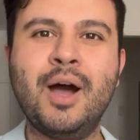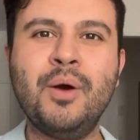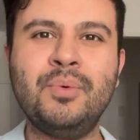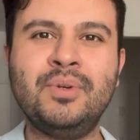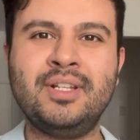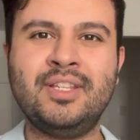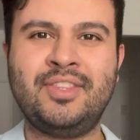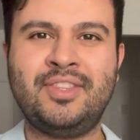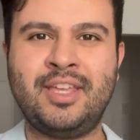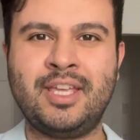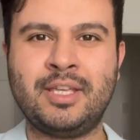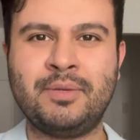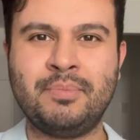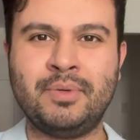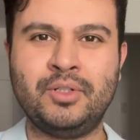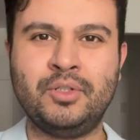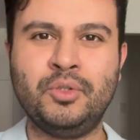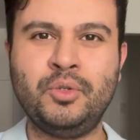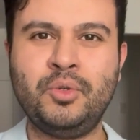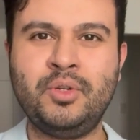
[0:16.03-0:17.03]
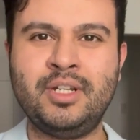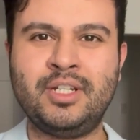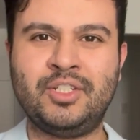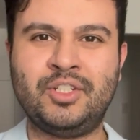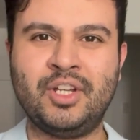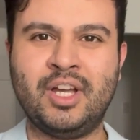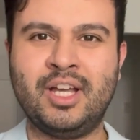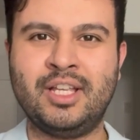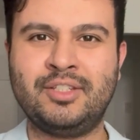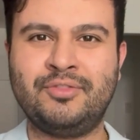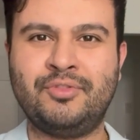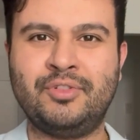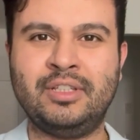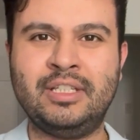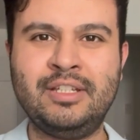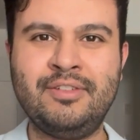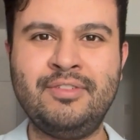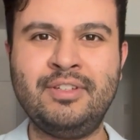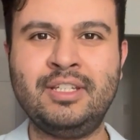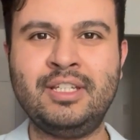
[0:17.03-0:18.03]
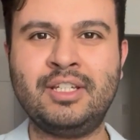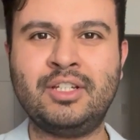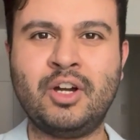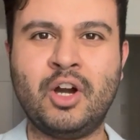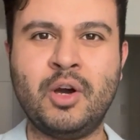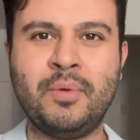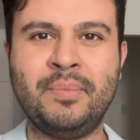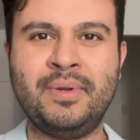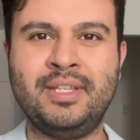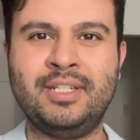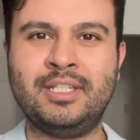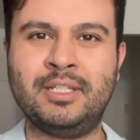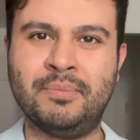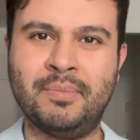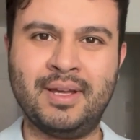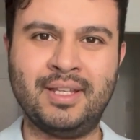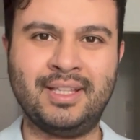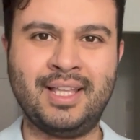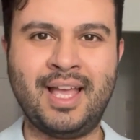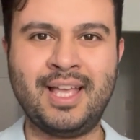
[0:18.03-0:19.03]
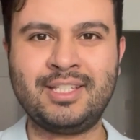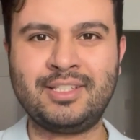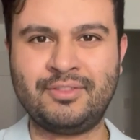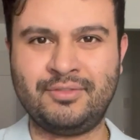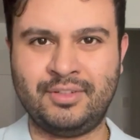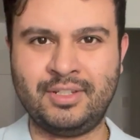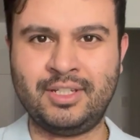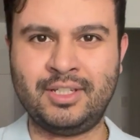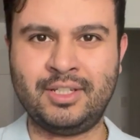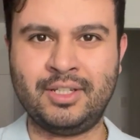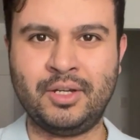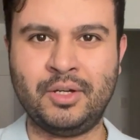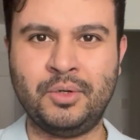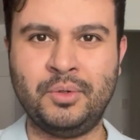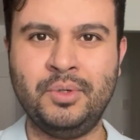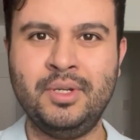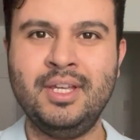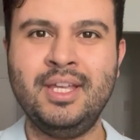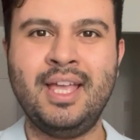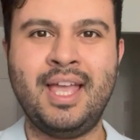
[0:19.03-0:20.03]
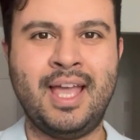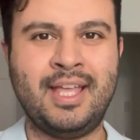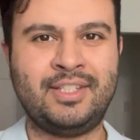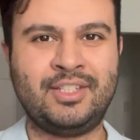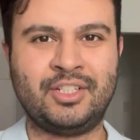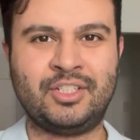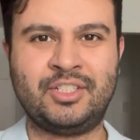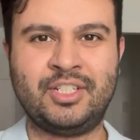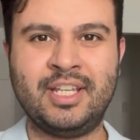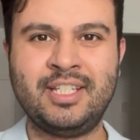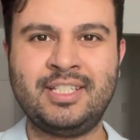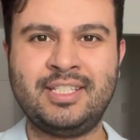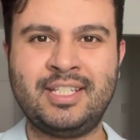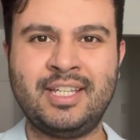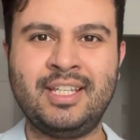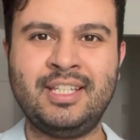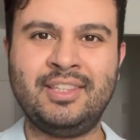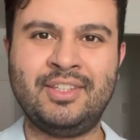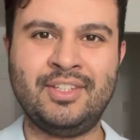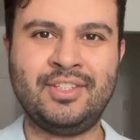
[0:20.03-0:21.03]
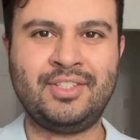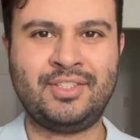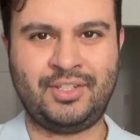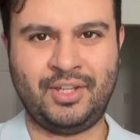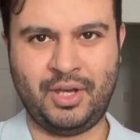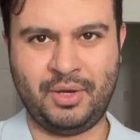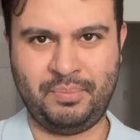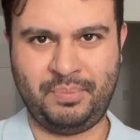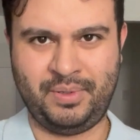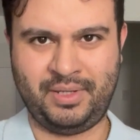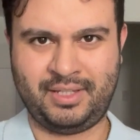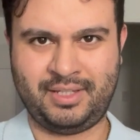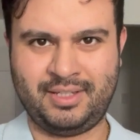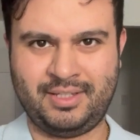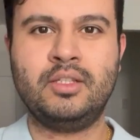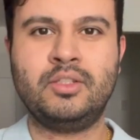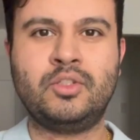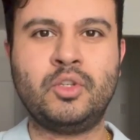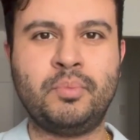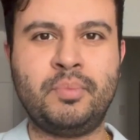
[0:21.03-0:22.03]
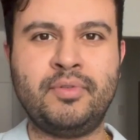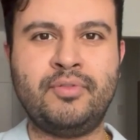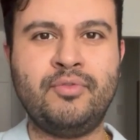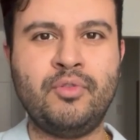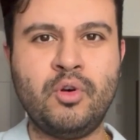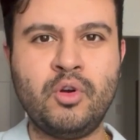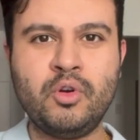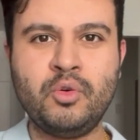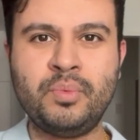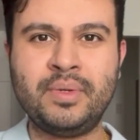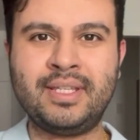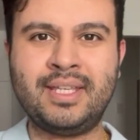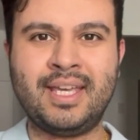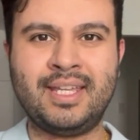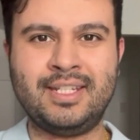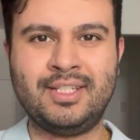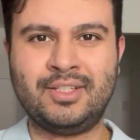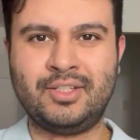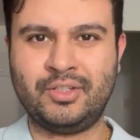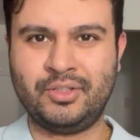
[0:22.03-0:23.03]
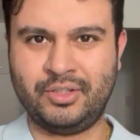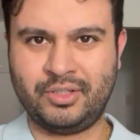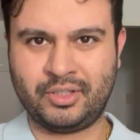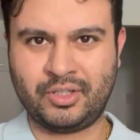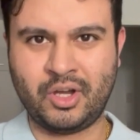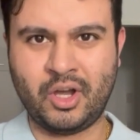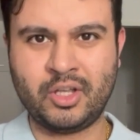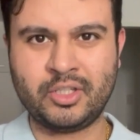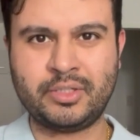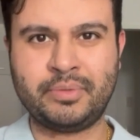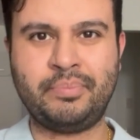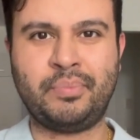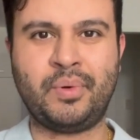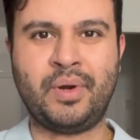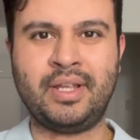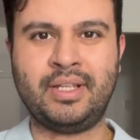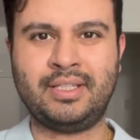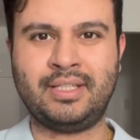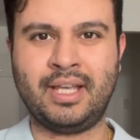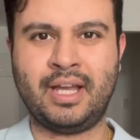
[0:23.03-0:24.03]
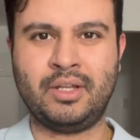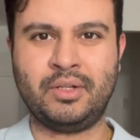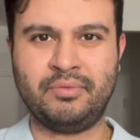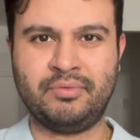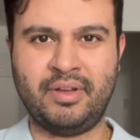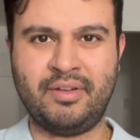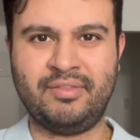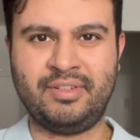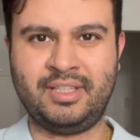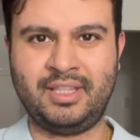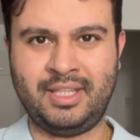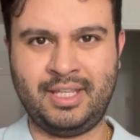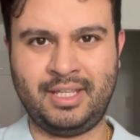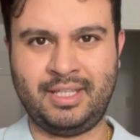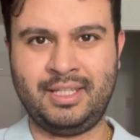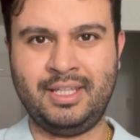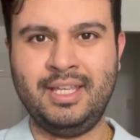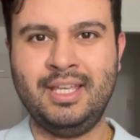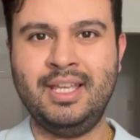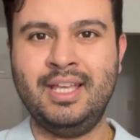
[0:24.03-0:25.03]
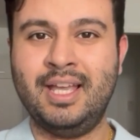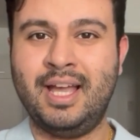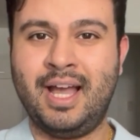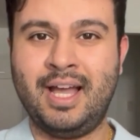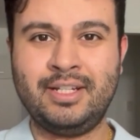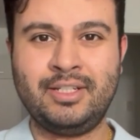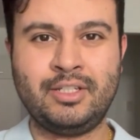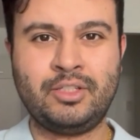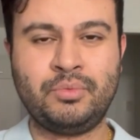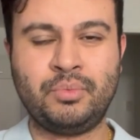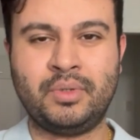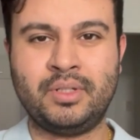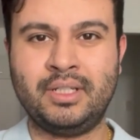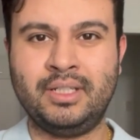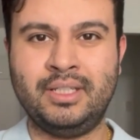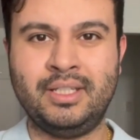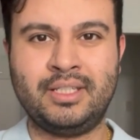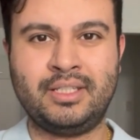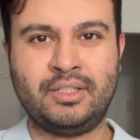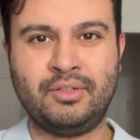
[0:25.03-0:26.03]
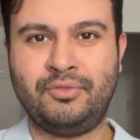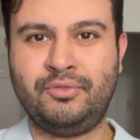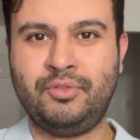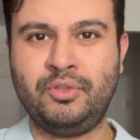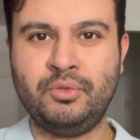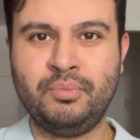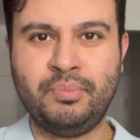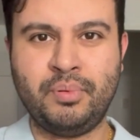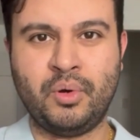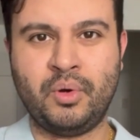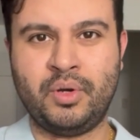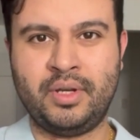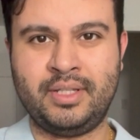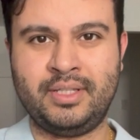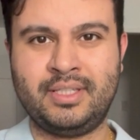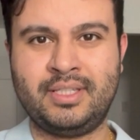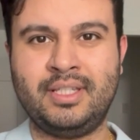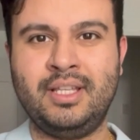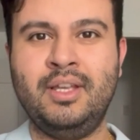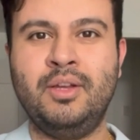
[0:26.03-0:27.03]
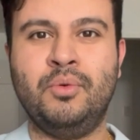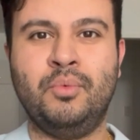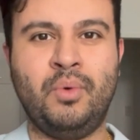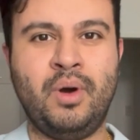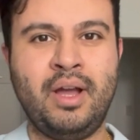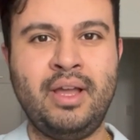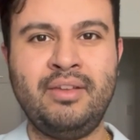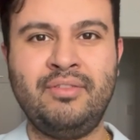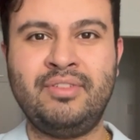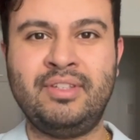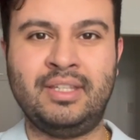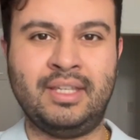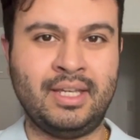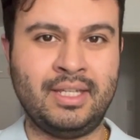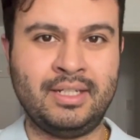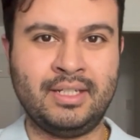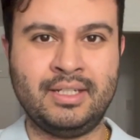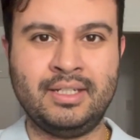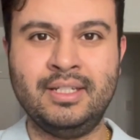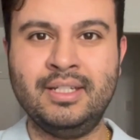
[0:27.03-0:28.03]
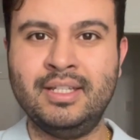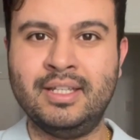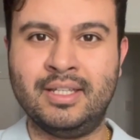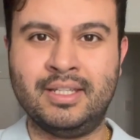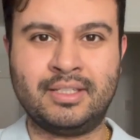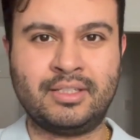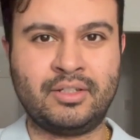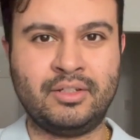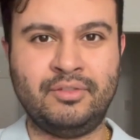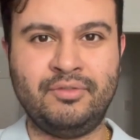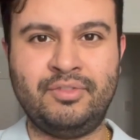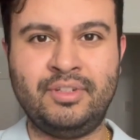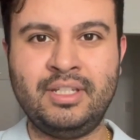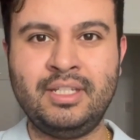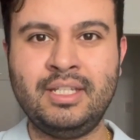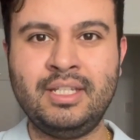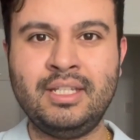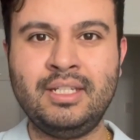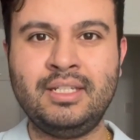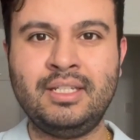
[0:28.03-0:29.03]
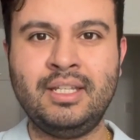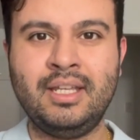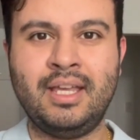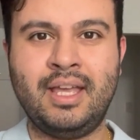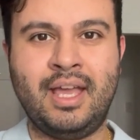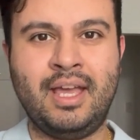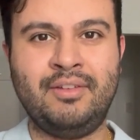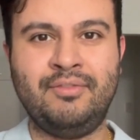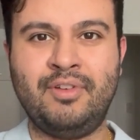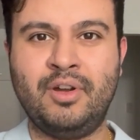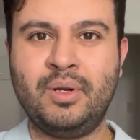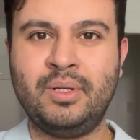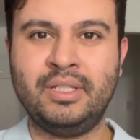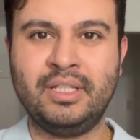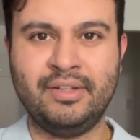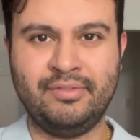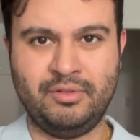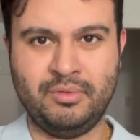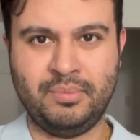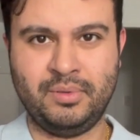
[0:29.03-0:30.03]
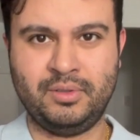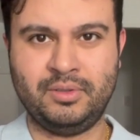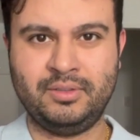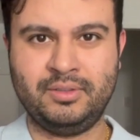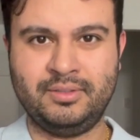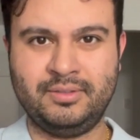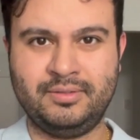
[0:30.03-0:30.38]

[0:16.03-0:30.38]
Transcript: want to thank Manure Jaz for leaving a comment in my last video and suggesting this topic. So before we get into the cost breakdown of everything, I just want to list a few points why Vienna is convenient and very livable.